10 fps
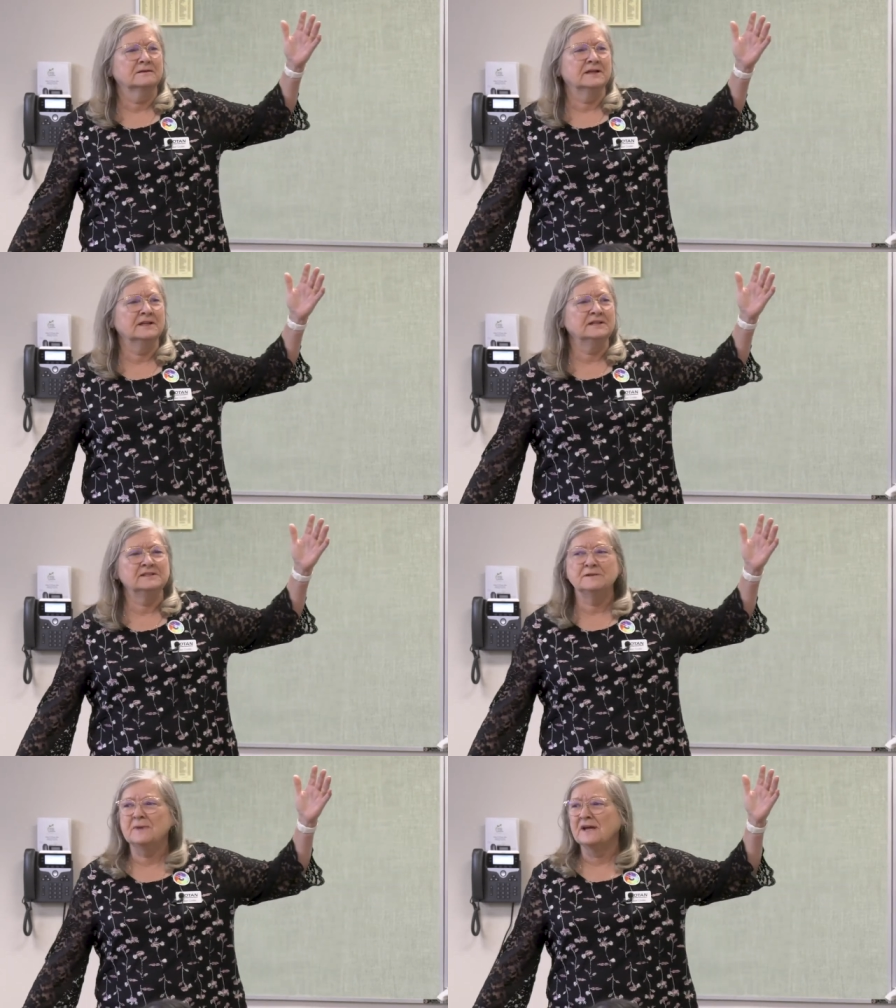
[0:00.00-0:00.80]
Any
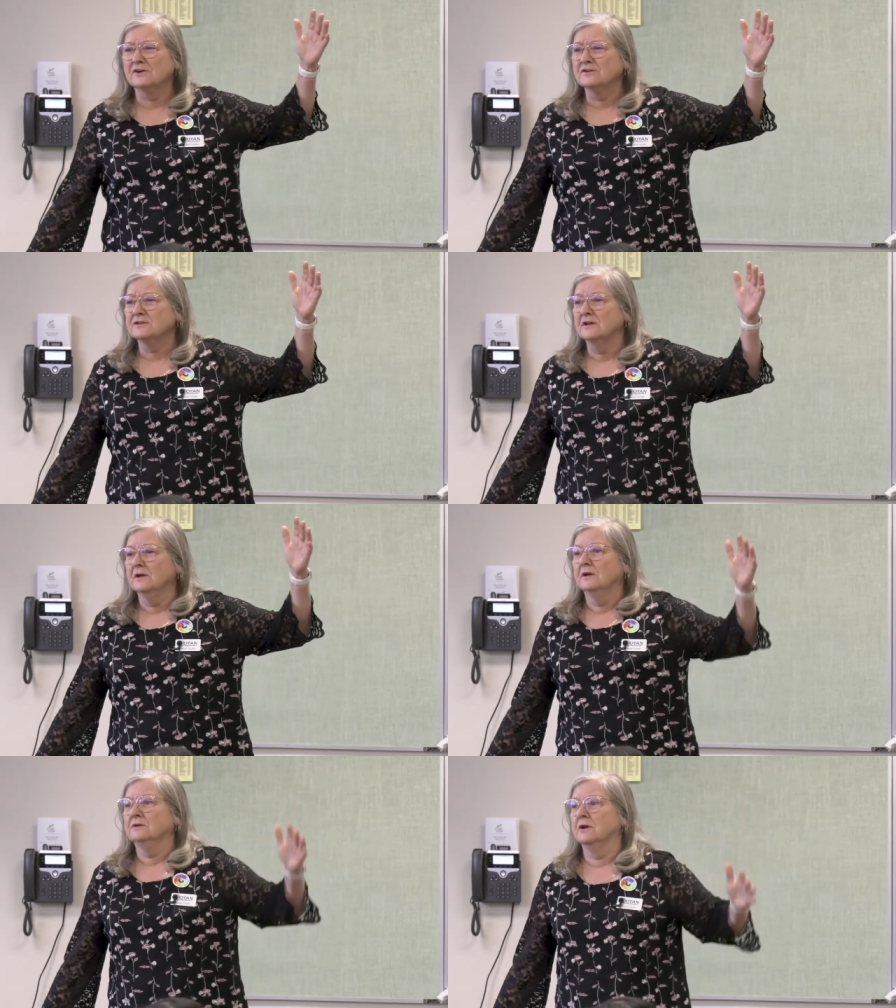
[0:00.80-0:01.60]
TMACers?
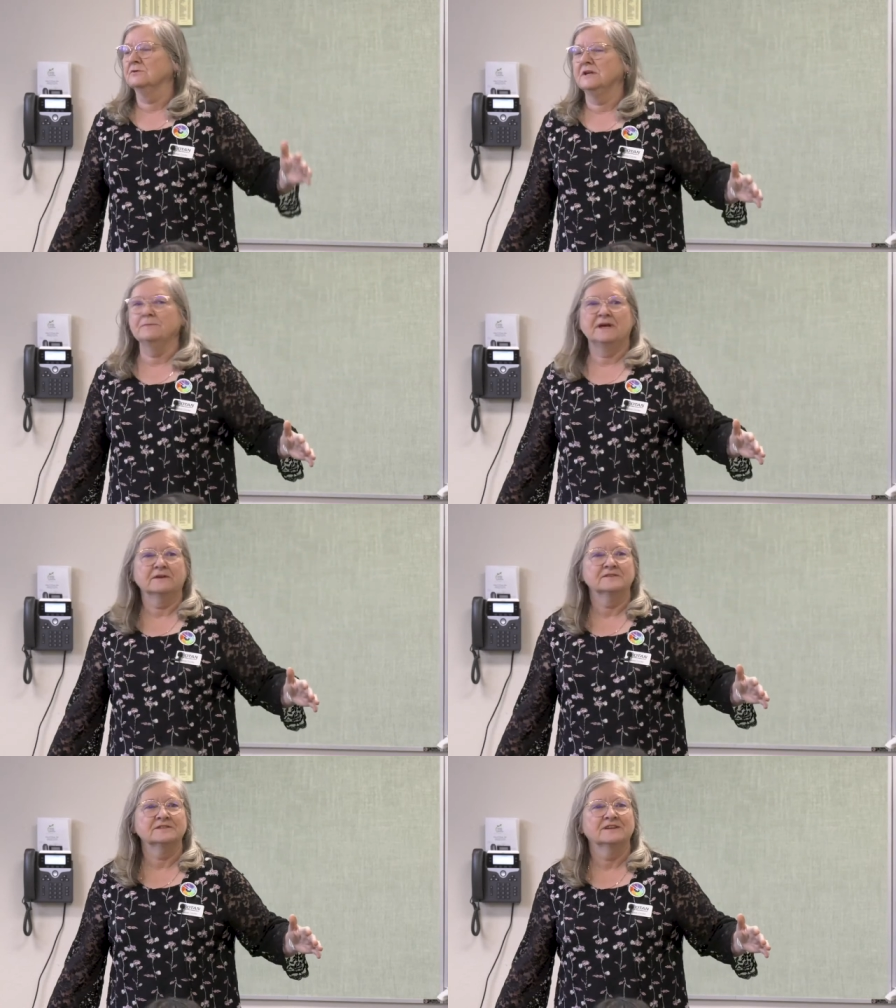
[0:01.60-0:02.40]
No team
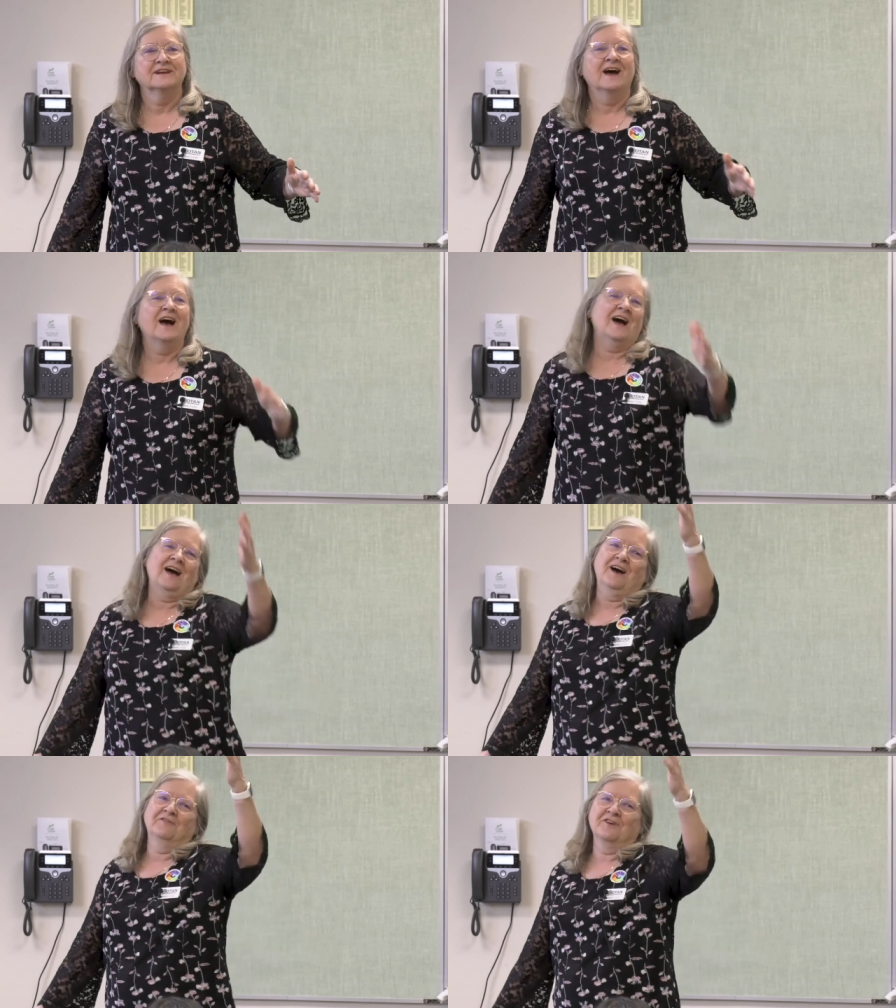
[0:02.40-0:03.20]
makers?
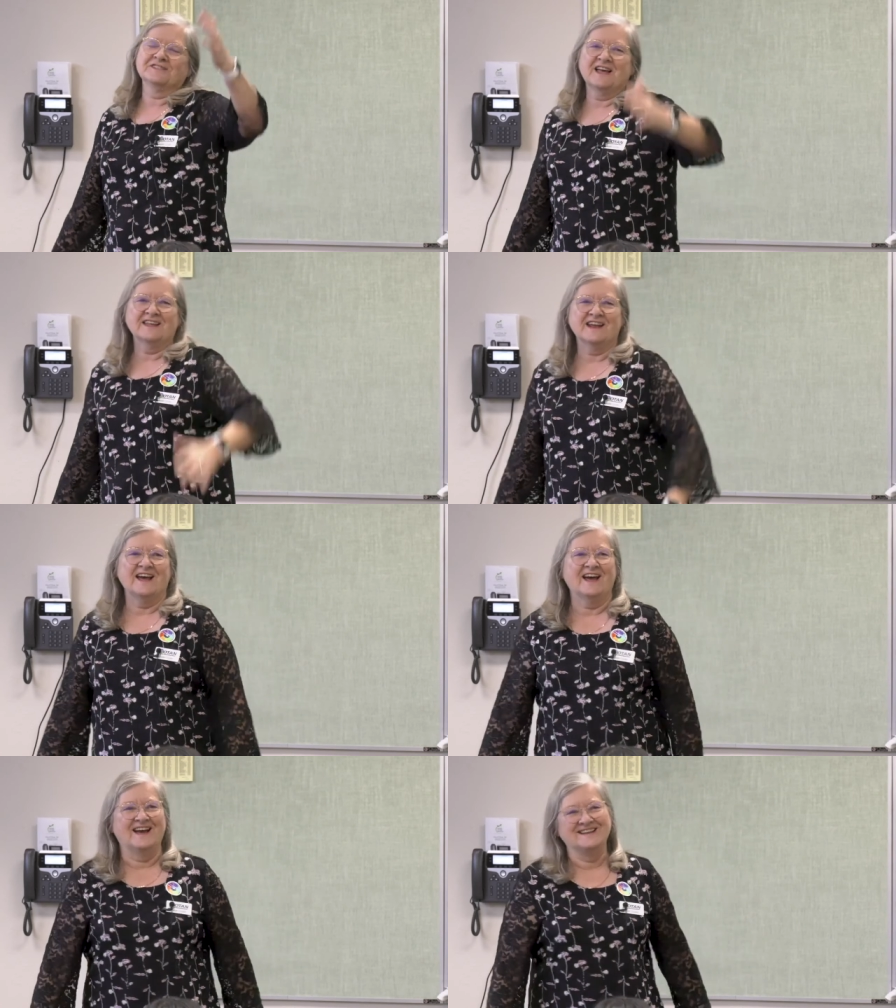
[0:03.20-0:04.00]
Ah,
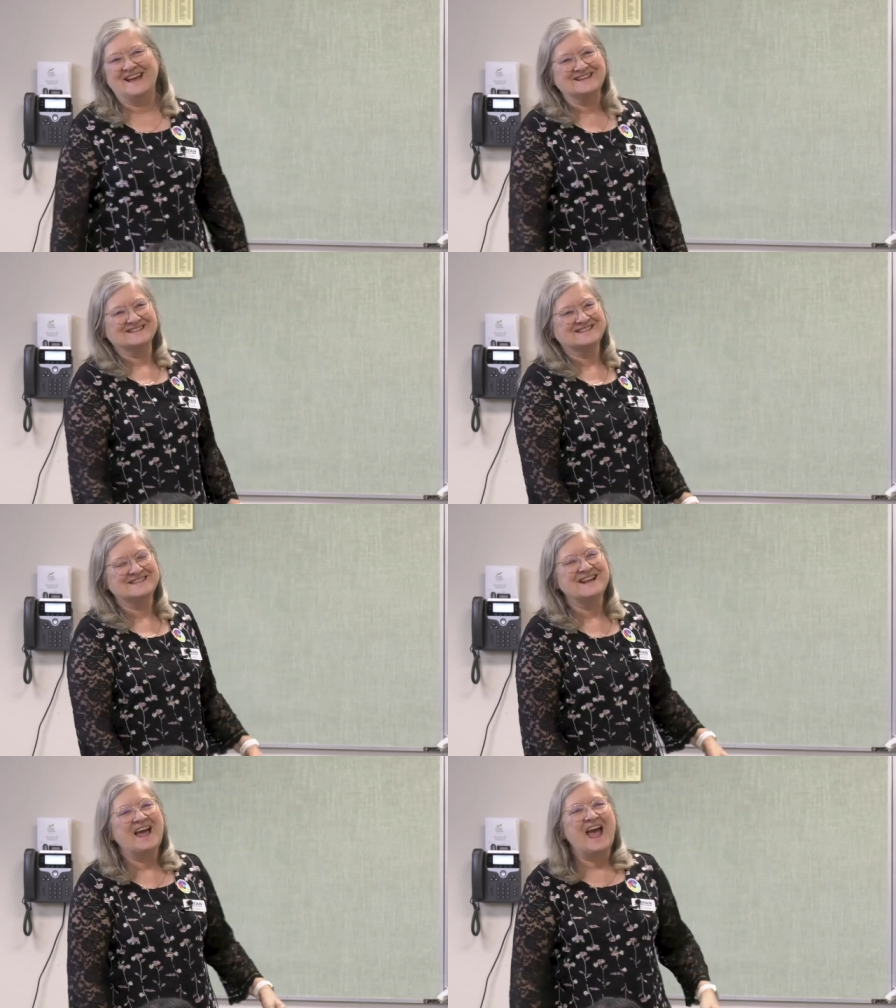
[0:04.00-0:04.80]
Farzana, yes.